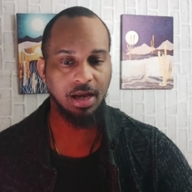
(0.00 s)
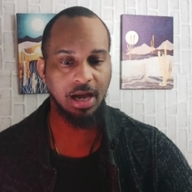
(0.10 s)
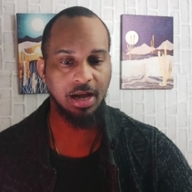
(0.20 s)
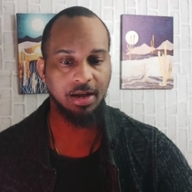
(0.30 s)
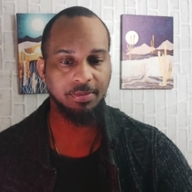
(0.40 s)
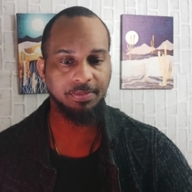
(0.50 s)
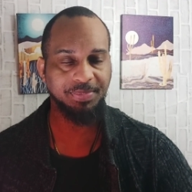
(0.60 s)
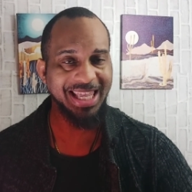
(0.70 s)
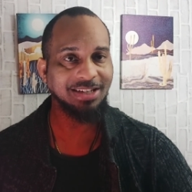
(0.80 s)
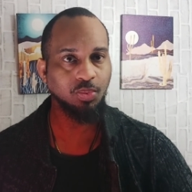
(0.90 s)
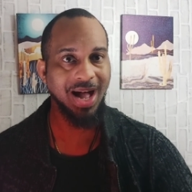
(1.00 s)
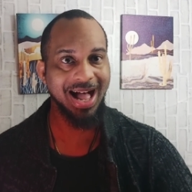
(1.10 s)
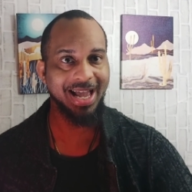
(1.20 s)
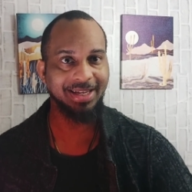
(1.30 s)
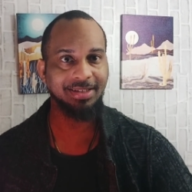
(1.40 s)
Um, but that's
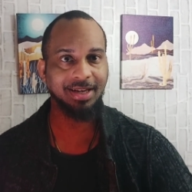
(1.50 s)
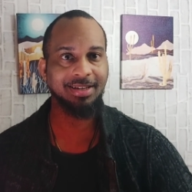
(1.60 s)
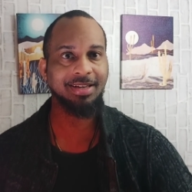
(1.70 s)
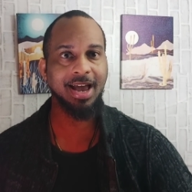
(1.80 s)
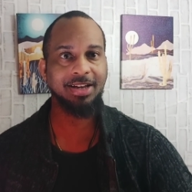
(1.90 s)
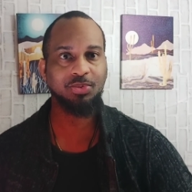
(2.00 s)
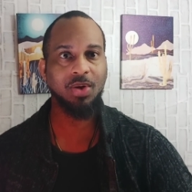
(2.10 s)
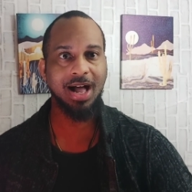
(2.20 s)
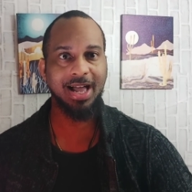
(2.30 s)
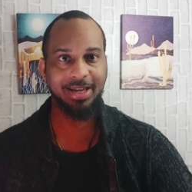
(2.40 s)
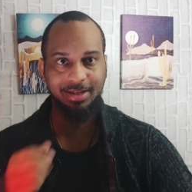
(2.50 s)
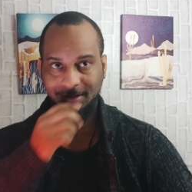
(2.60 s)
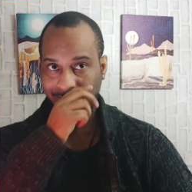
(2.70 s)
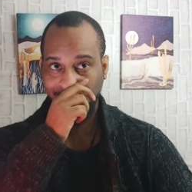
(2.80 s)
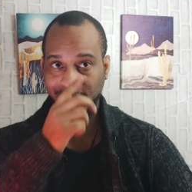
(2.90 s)
why. That's why.
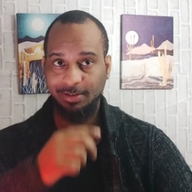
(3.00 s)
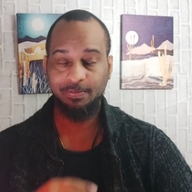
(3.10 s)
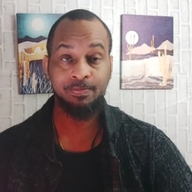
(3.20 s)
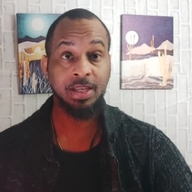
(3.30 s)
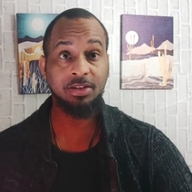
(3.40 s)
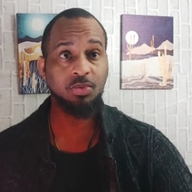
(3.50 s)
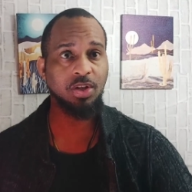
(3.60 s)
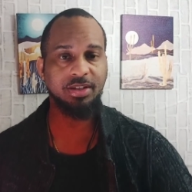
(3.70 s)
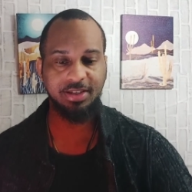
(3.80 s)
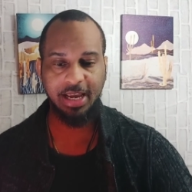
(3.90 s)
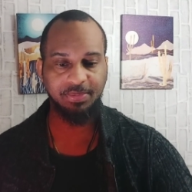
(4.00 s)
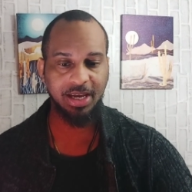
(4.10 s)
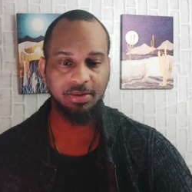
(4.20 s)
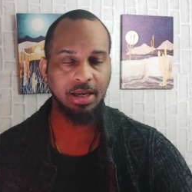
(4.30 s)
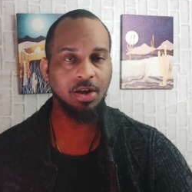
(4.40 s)
This is well the same
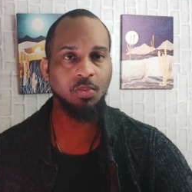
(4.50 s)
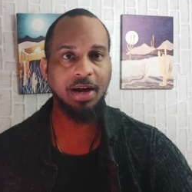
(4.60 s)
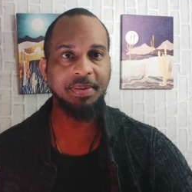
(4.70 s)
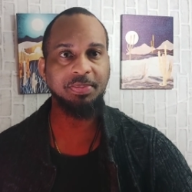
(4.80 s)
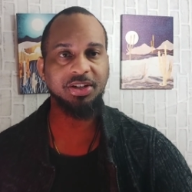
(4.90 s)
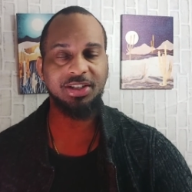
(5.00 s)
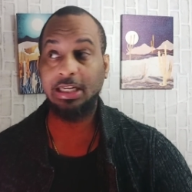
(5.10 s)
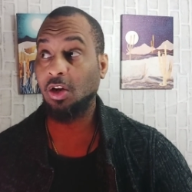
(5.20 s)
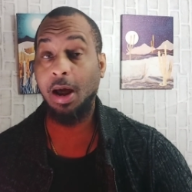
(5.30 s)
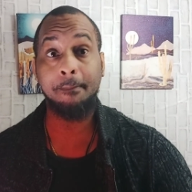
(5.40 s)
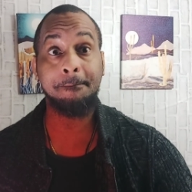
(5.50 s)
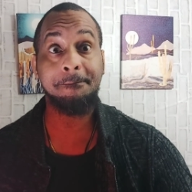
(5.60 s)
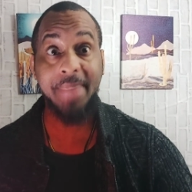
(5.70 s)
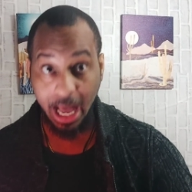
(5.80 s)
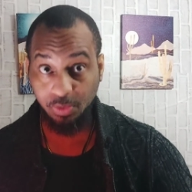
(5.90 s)
thing why people are sitting on a
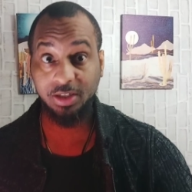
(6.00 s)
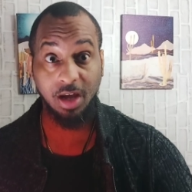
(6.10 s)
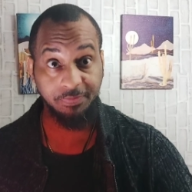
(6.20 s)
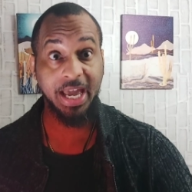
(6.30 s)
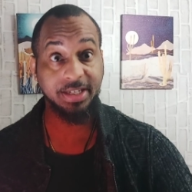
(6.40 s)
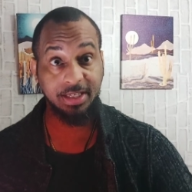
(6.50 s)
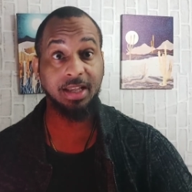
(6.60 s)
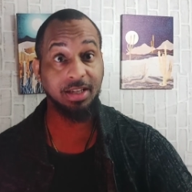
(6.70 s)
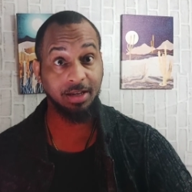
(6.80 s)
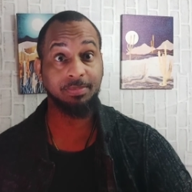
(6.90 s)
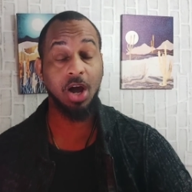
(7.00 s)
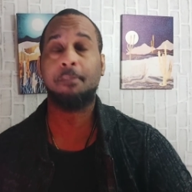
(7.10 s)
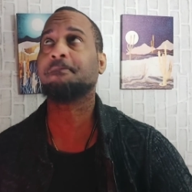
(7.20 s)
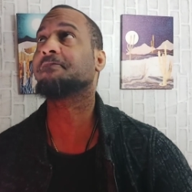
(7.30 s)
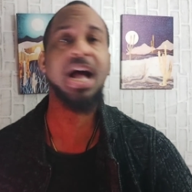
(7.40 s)
mountain of X L M.
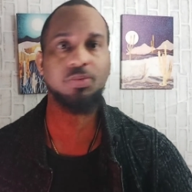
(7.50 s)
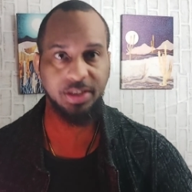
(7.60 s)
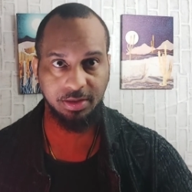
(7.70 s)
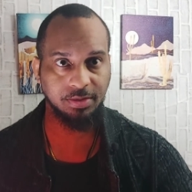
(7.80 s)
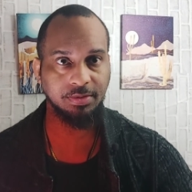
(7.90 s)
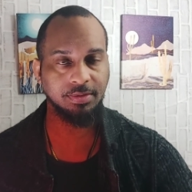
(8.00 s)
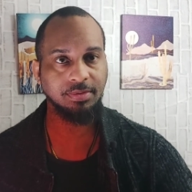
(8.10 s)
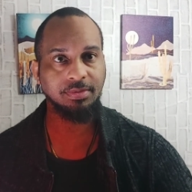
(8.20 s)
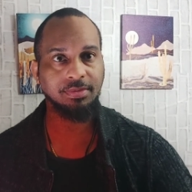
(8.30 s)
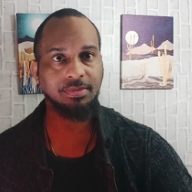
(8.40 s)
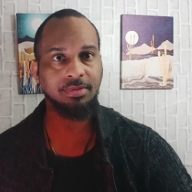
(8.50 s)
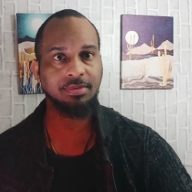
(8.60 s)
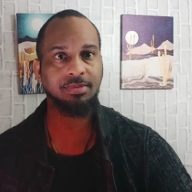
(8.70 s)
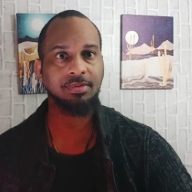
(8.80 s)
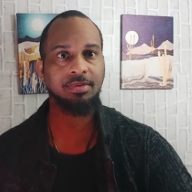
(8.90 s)
A mountain.
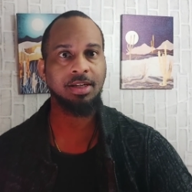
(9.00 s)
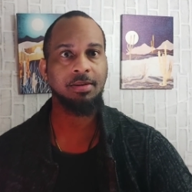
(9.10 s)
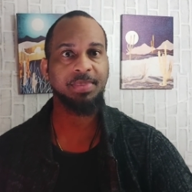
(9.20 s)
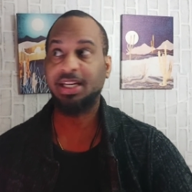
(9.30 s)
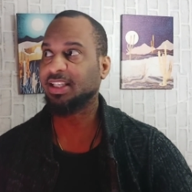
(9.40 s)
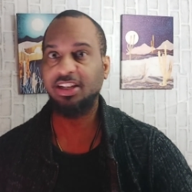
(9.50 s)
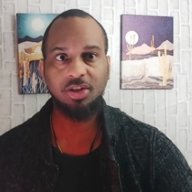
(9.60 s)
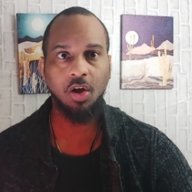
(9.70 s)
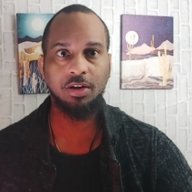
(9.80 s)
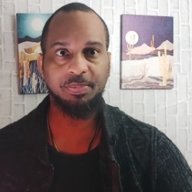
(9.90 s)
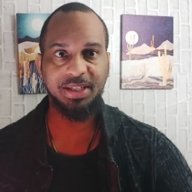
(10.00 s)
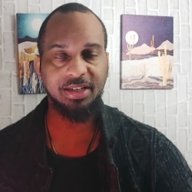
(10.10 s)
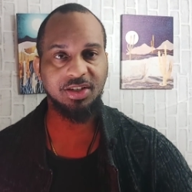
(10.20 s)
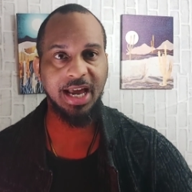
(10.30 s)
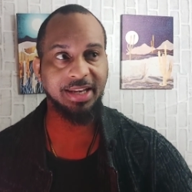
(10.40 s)
Because they saw the
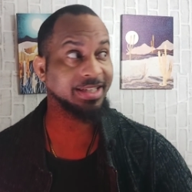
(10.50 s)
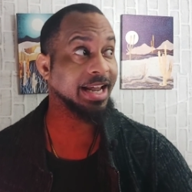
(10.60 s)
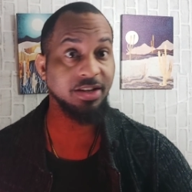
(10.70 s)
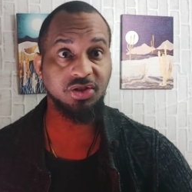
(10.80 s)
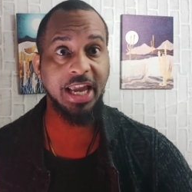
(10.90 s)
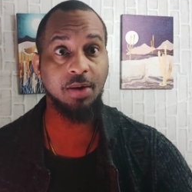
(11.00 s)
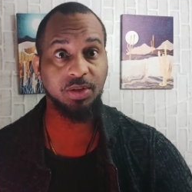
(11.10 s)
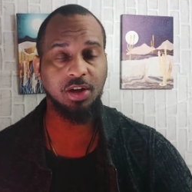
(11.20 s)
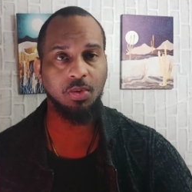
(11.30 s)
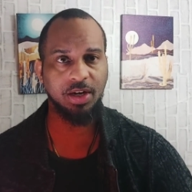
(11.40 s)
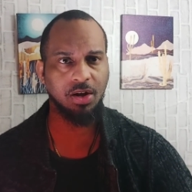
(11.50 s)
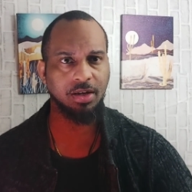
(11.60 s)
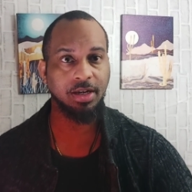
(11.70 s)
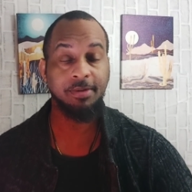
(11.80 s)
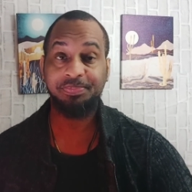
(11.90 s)
potentiality. They understand what's going
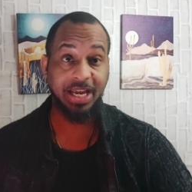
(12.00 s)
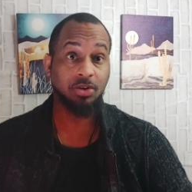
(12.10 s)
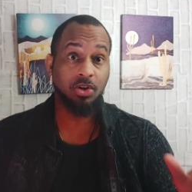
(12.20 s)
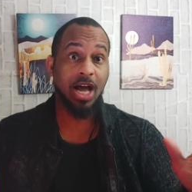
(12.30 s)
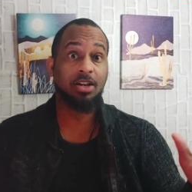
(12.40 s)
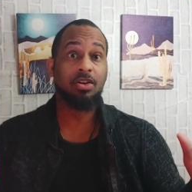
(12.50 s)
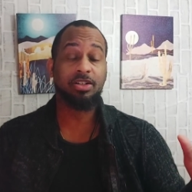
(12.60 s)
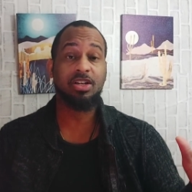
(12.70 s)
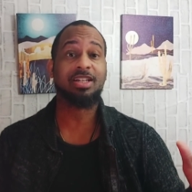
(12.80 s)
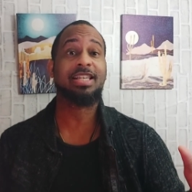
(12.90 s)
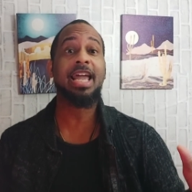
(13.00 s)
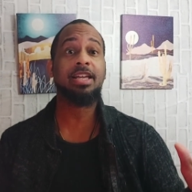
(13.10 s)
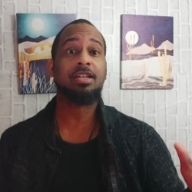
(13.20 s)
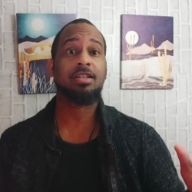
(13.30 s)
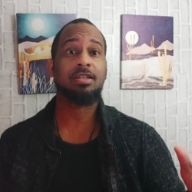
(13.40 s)
on. They don't know how long it's going to take.